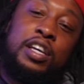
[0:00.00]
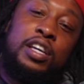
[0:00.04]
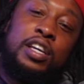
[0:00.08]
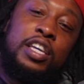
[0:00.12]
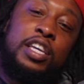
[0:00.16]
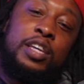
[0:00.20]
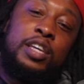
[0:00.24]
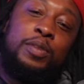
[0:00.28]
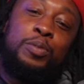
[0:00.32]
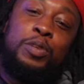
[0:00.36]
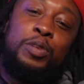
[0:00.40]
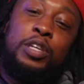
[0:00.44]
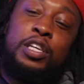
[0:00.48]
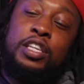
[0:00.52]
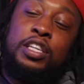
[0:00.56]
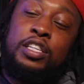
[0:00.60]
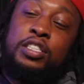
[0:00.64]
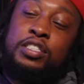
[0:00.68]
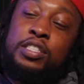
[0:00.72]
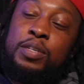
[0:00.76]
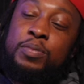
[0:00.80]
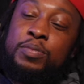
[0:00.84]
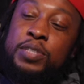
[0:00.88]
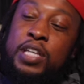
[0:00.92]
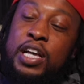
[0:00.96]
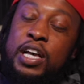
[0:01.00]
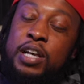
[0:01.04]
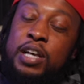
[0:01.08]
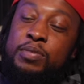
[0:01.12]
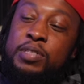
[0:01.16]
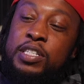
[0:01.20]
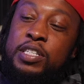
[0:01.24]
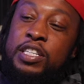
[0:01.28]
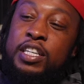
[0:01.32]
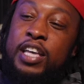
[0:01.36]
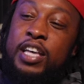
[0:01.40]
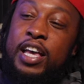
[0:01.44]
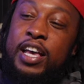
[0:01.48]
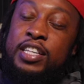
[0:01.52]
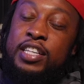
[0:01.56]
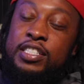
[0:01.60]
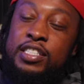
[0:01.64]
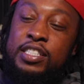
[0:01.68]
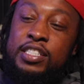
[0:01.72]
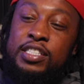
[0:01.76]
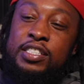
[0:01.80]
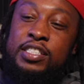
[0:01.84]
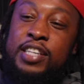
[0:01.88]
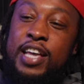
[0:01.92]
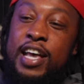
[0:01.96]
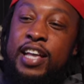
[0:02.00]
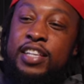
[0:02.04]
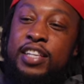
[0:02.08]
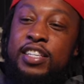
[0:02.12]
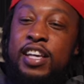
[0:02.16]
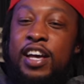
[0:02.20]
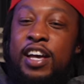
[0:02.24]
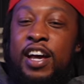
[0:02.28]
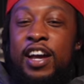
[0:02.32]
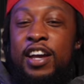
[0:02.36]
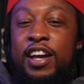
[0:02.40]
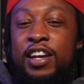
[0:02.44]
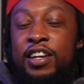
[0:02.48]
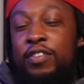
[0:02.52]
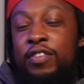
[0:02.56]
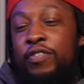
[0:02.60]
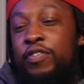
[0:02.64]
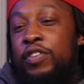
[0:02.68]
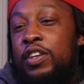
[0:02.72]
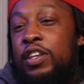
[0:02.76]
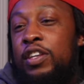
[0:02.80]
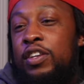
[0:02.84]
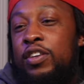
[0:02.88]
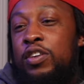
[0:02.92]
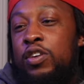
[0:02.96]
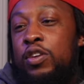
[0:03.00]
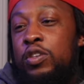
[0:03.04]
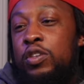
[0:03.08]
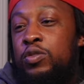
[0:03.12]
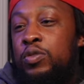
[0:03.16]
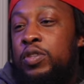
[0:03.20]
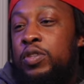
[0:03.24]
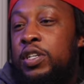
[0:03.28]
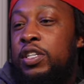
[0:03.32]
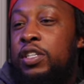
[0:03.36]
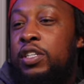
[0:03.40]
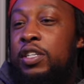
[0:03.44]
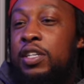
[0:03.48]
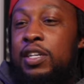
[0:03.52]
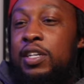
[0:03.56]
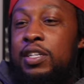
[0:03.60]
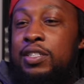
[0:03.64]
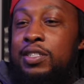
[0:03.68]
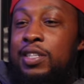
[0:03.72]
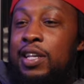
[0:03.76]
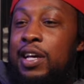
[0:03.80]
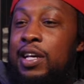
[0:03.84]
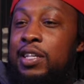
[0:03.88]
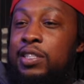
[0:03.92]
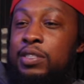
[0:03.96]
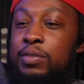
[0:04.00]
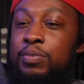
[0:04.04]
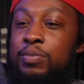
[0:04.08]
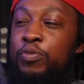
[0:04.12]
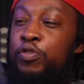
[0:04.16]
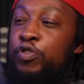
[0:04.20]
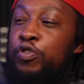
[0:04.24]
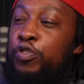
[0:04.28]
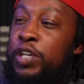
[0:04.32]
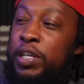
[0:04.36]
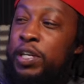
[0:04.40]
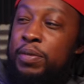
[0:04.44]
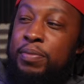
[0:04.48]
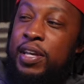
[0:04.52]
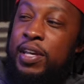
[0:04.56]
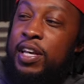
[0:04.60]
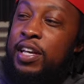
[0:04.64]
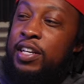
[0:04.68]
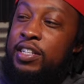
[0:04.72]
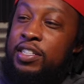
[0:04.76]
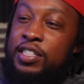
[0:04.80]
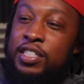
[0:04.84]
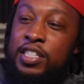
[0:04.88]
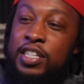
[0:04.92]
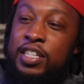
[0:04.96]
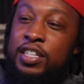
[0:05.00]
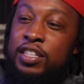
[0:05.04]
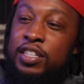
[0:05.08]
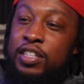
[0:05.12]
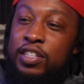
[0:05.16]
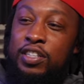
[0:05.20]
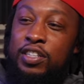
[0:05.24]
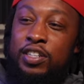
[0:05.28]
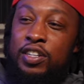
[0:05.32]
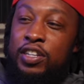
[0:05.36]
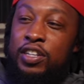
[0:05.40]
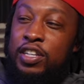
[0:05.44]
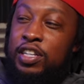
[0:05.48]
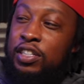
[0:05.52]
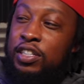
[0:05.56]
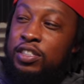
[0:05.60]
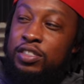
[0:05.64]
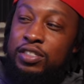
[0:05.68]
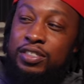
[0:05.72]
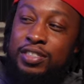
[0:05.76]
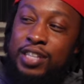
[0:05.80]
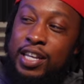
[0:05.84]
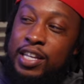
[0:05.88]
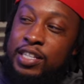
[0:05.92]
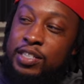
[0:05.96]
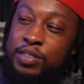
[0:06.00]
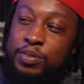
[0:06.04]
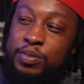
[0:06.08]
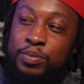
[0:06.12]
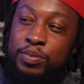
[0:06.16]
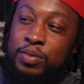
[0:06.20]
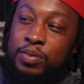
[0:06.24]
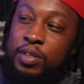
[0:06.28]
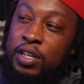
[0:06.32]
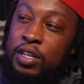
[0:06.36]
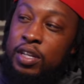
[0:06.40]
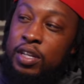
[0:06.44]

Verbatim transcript: he he sometimes he has his satire in the videos where he does like some freak man shit. You know, he'll mm-hmm. say some